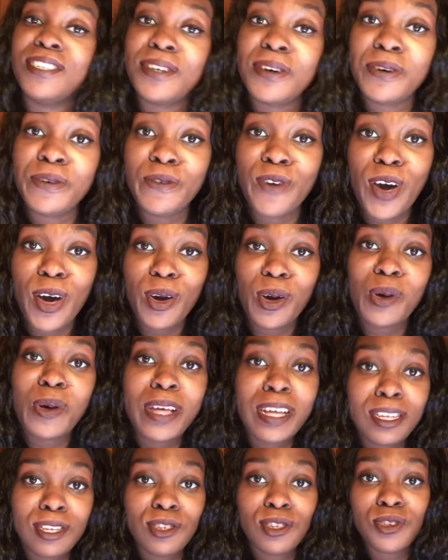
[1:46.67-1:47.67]
So a
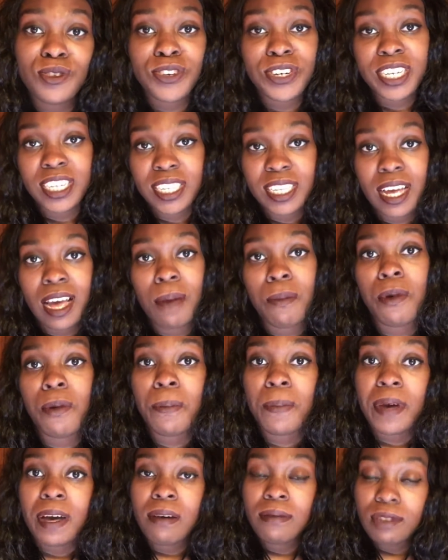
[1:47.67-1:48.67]
quick story time
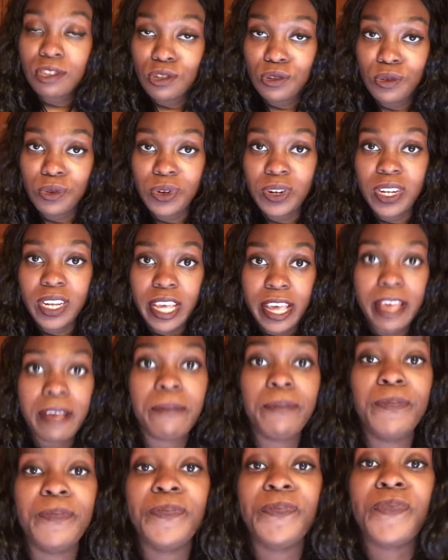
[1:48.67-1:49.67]
about
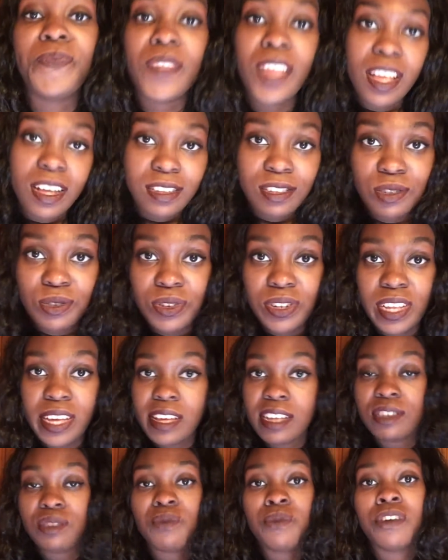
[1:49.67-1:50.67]
sodalite.
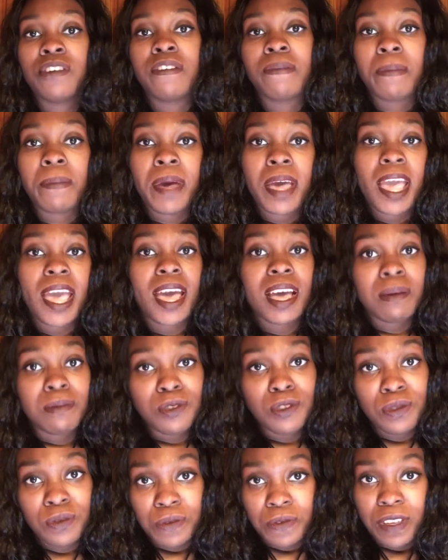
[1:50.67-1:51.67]
Sodalite is one of my
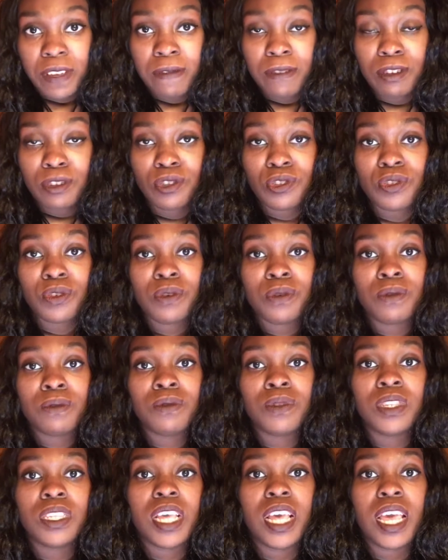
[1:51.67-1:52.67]
absolute favorite
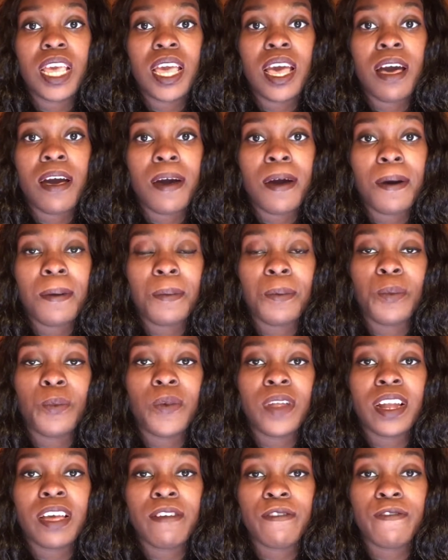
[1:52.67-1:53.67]
stones.
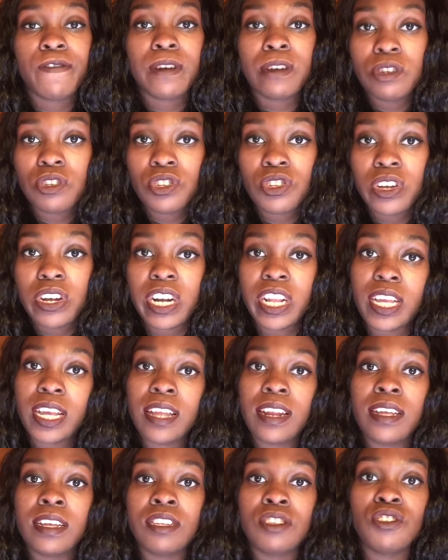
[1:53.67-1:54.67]
When I first started
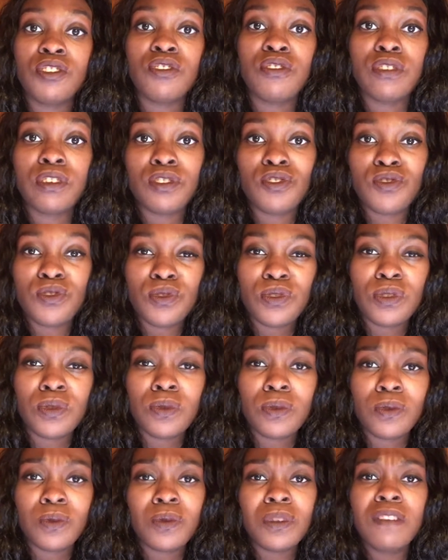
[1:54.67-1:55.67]
getting into crystals,
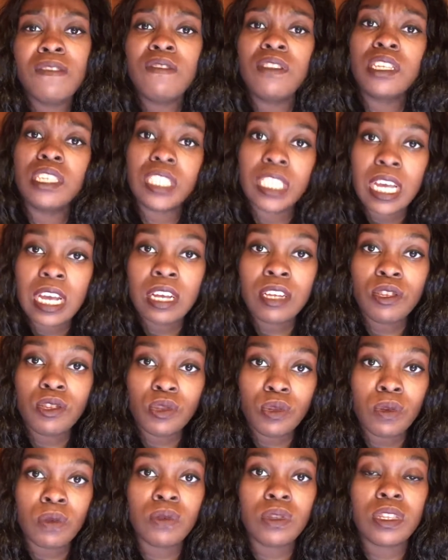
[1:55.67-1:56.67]
it was one of the second
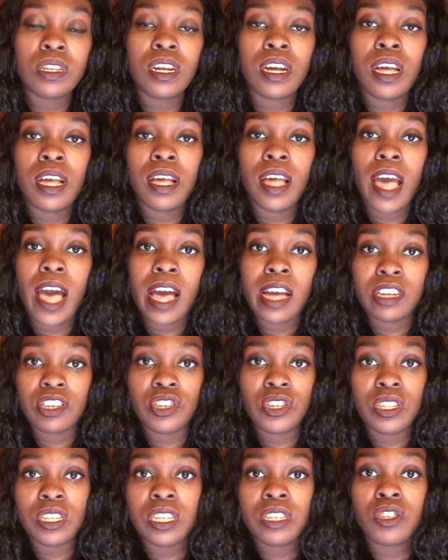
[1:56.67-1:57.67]
stones that I
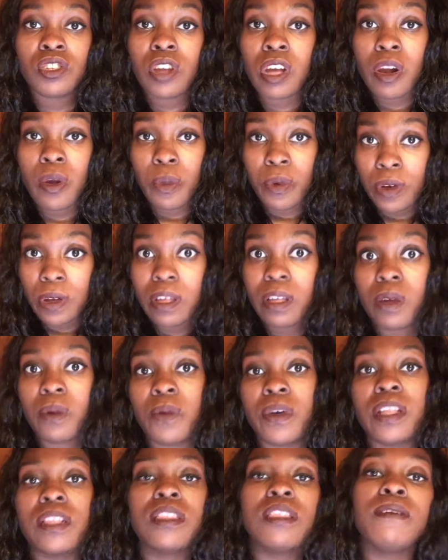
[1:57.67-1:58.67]
actually started
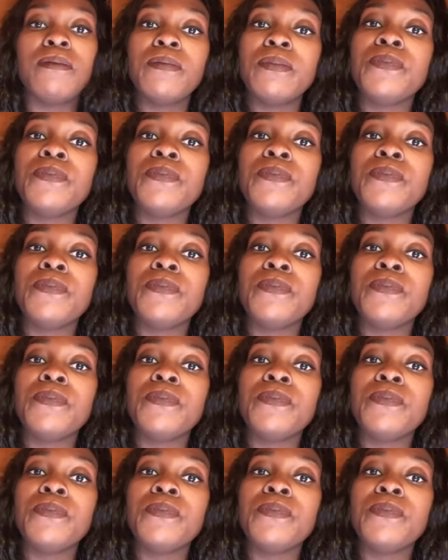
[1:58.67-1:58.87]
working with.